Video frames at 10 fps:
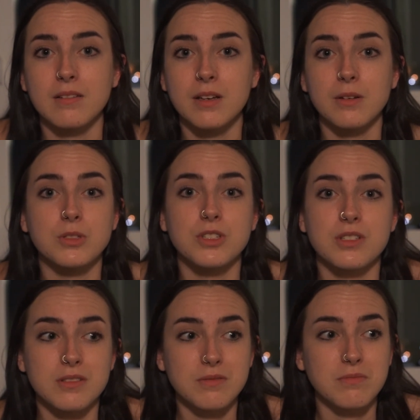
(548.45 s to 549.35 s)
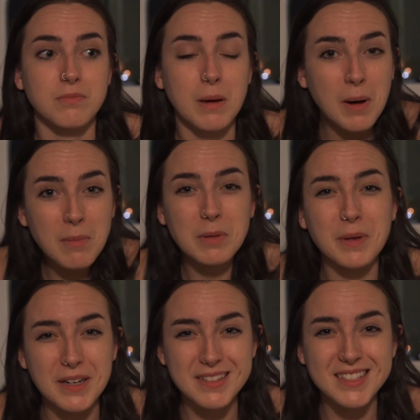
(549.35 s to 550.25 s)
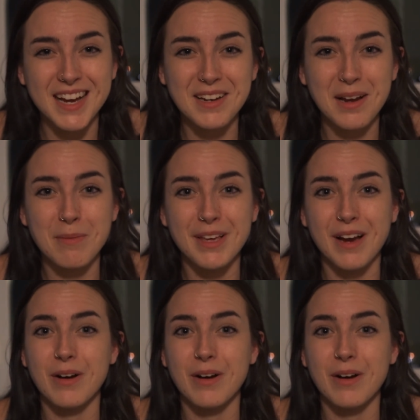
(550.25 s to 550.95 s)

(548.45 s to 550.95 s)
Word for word: it was just my mama bear side coming out.